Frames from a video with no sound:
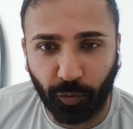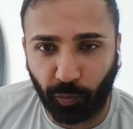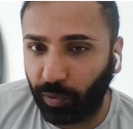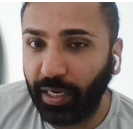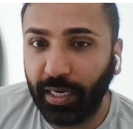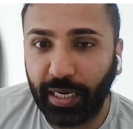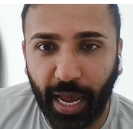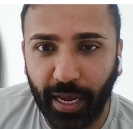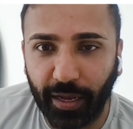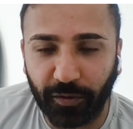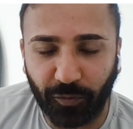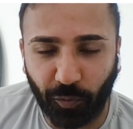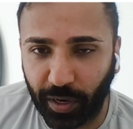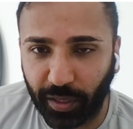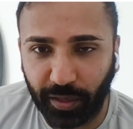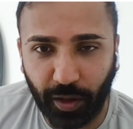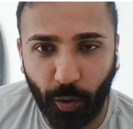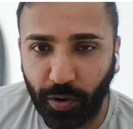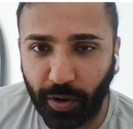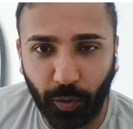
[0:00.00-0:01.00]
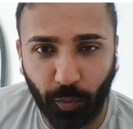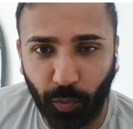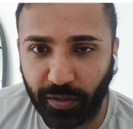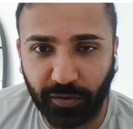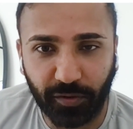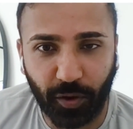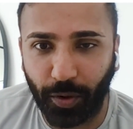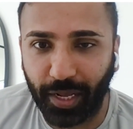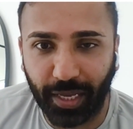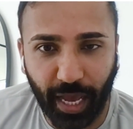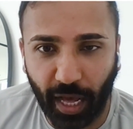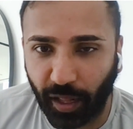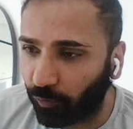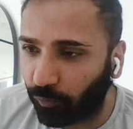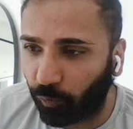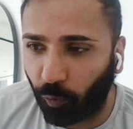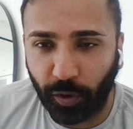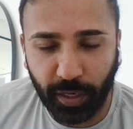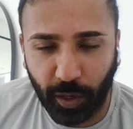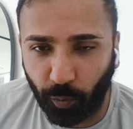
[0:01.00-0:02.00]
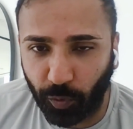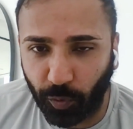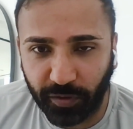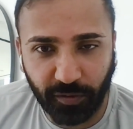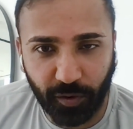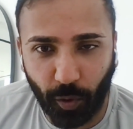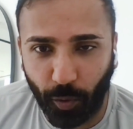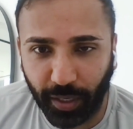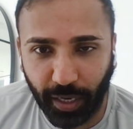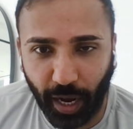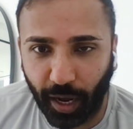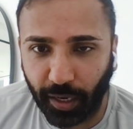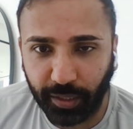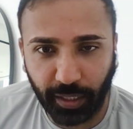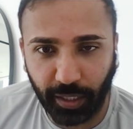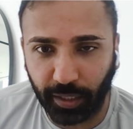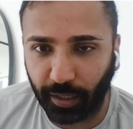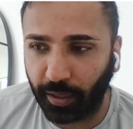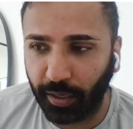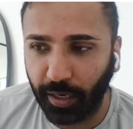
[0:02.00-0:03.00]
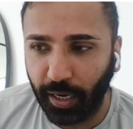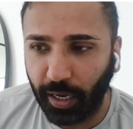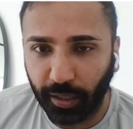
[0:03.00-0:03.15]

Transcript: three days when it go when it's going to California. What's going on here?